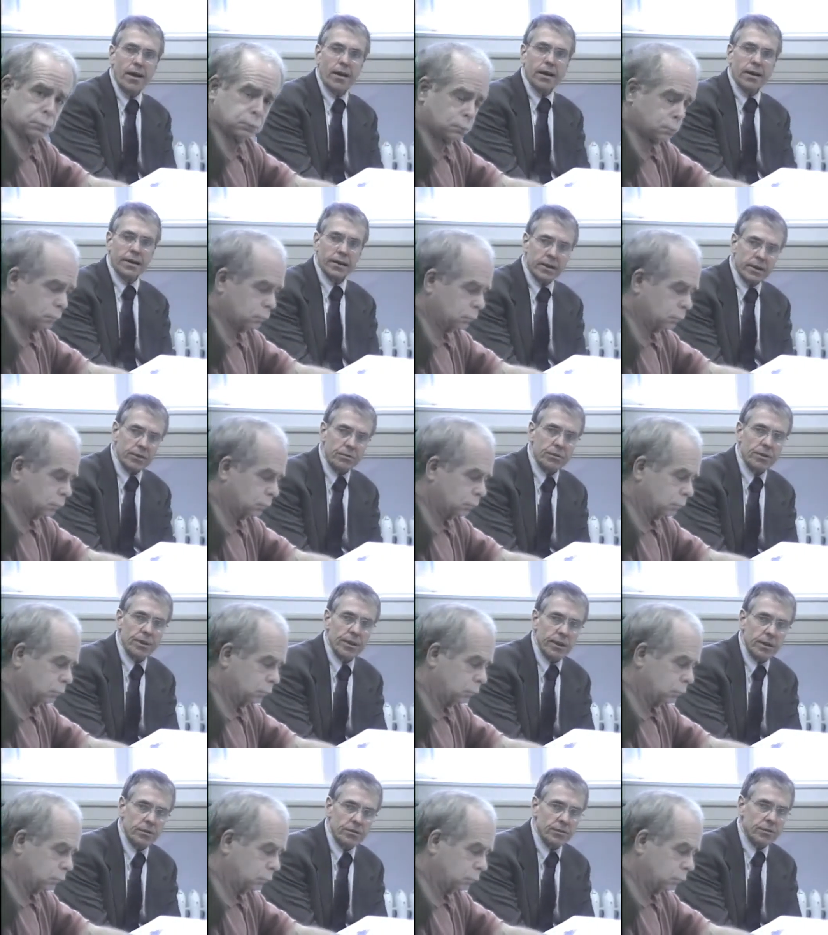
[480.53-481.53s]
Speaker 1: and
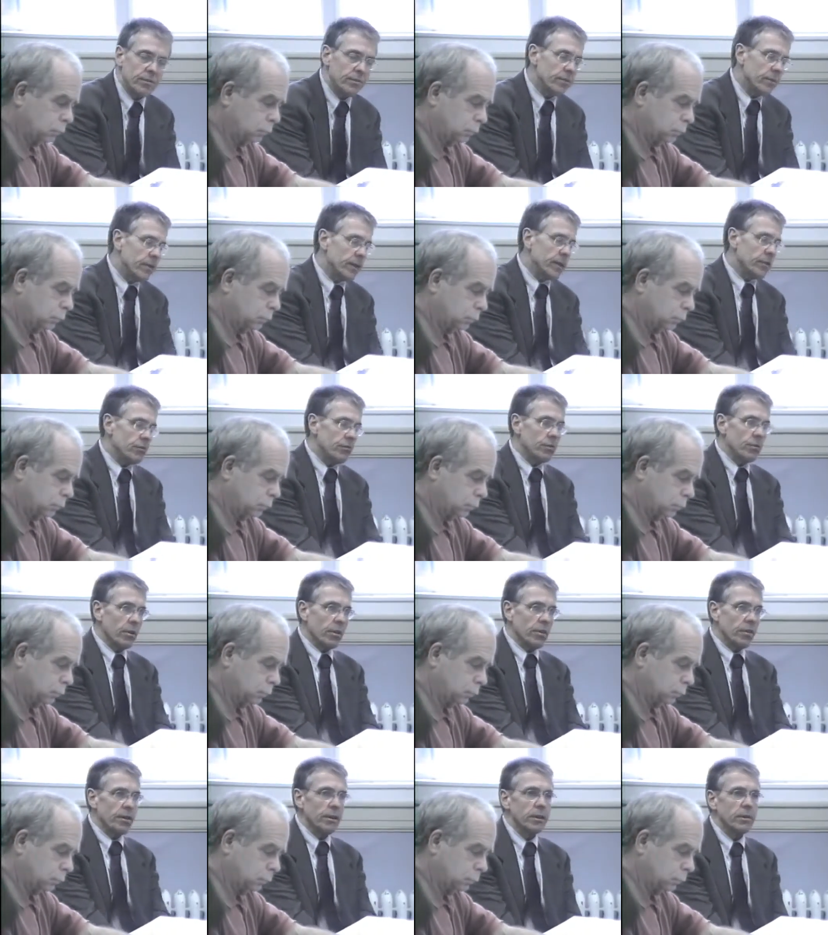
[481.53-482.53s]
100000 for that
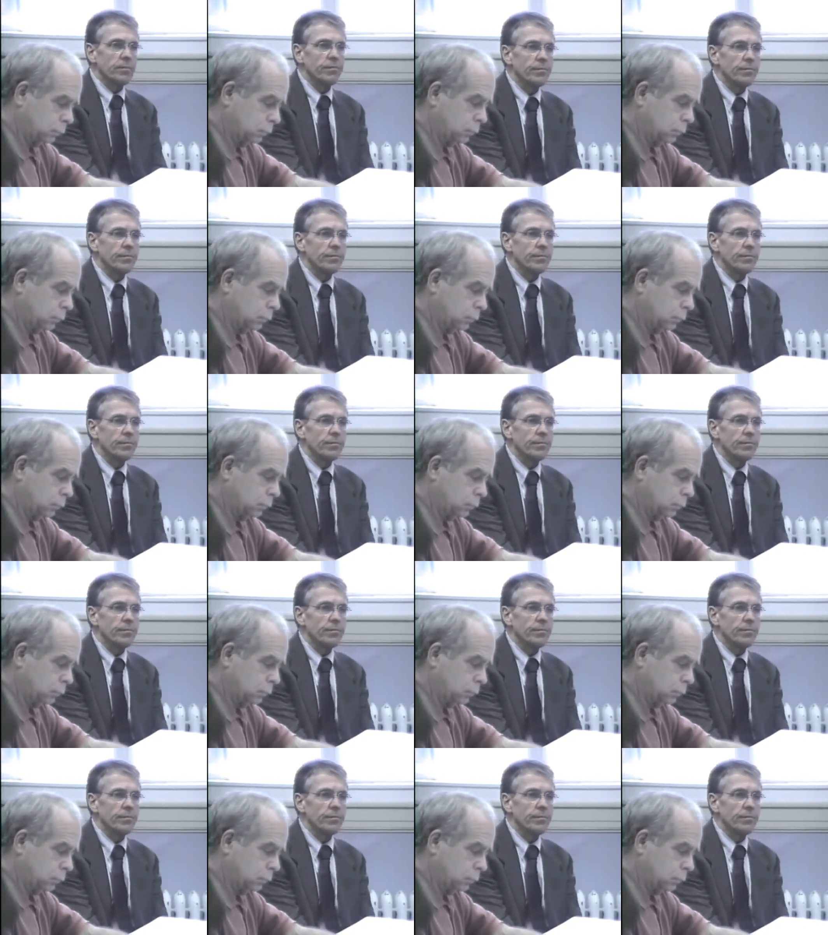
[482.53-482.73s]
sort of thing.